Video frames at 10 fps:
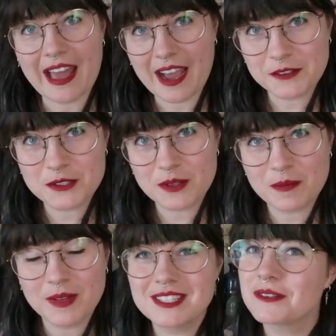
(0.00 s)
house
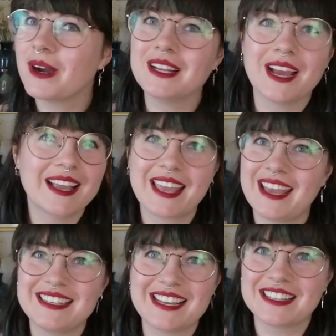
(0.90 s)
with me, so I, I
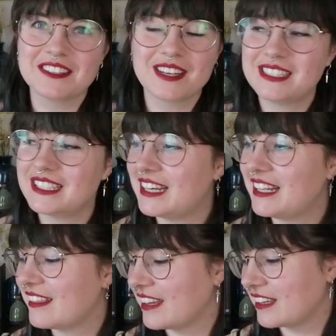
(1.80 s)
can't tell if I did
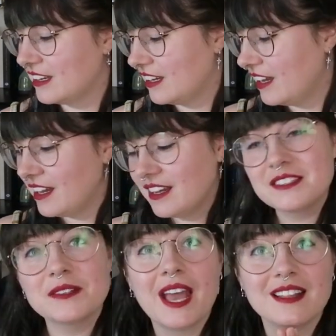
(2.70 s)
anything.
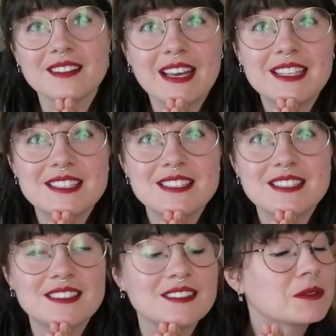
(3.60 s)
So yeah,
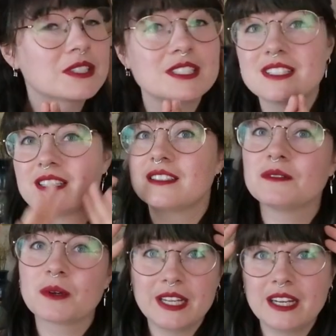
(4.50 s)
let's we're just
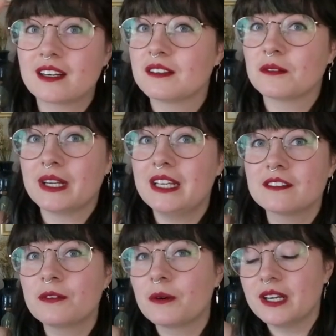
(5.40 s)
we're here. We're
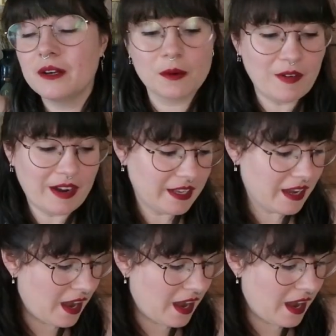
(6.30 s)
here for it. We're ready.